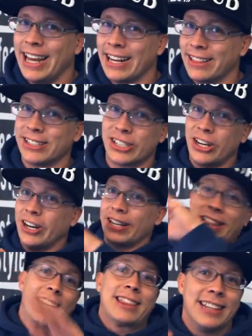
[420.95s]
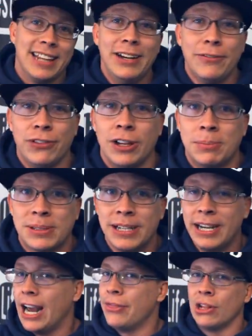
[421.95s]
leg that's good at like the late flips,
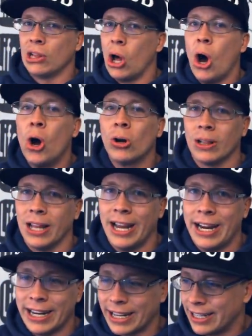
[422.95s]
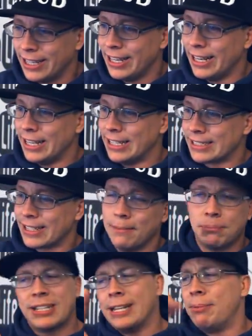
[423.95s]
and the long leg is,
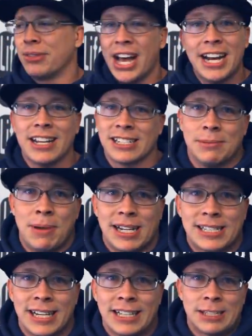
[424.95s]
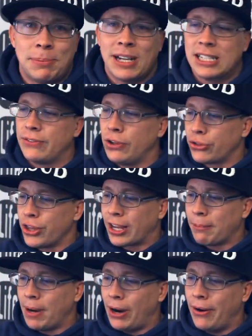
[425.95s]
see, but that doesn't make sense, because if you
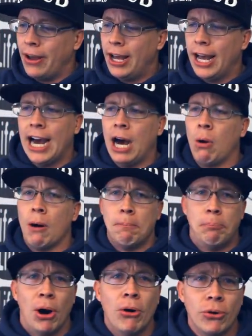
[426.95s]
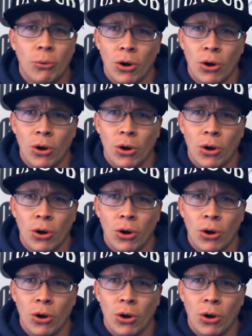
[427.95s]
think about how a boat